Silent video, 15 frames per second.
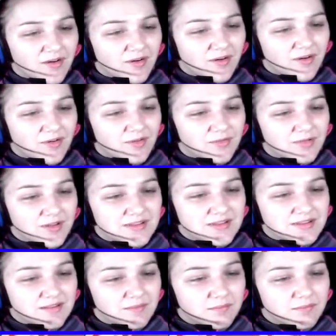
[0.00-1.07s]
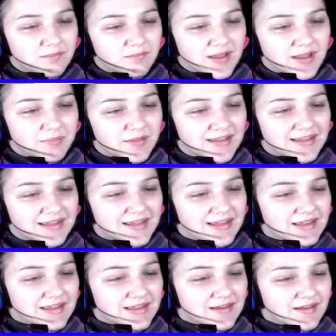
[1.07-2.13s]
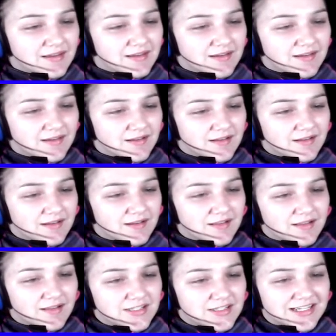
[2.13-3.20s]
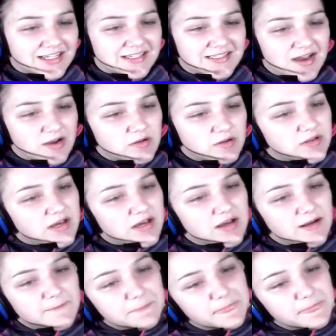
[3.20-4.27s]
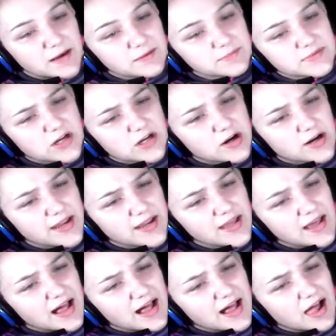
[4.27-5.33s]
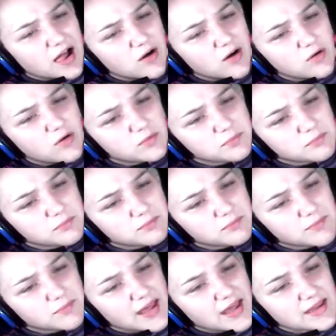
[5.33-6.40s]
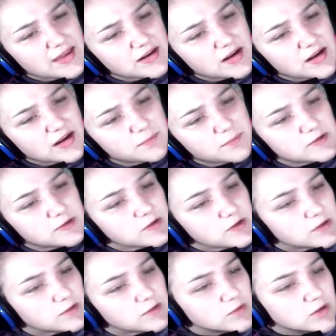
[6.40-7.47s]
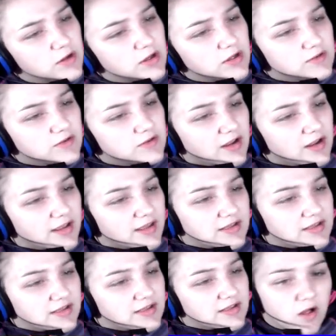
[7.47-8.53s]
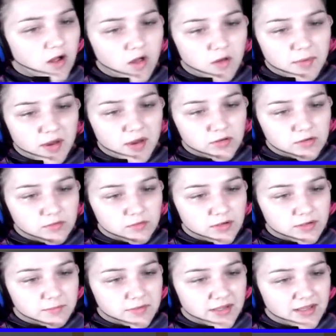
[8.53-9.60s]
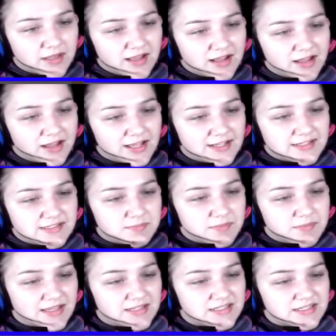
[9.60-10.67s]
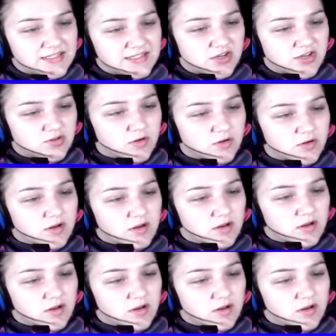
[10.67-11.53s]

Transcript: Oh, let's pick up the key. Check us out. I'm sorry. I'll make it up to you tonight. It's all about you and me. Let's make it special.